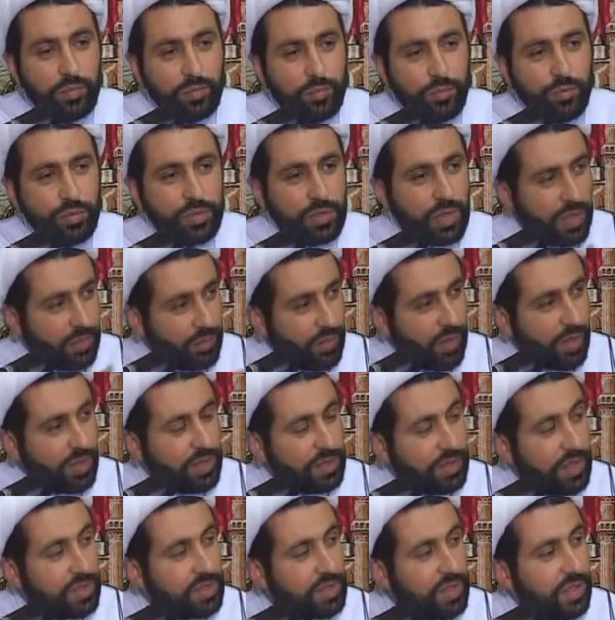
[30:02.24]
Musa? Why he's
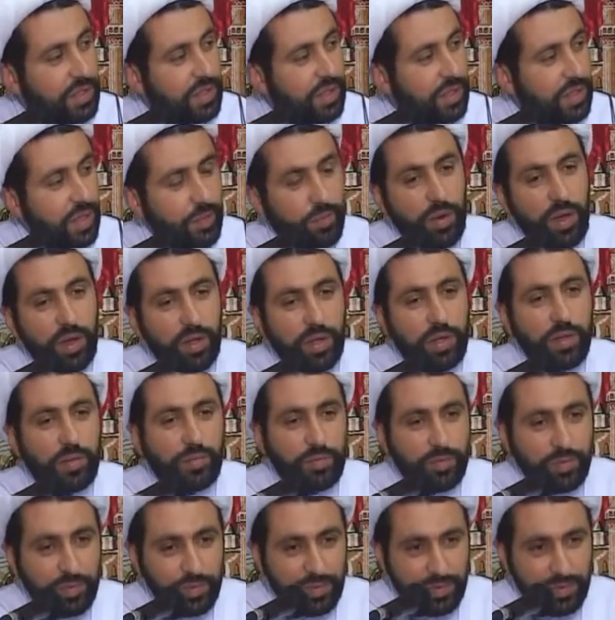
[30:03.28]
not sending Ibrahim?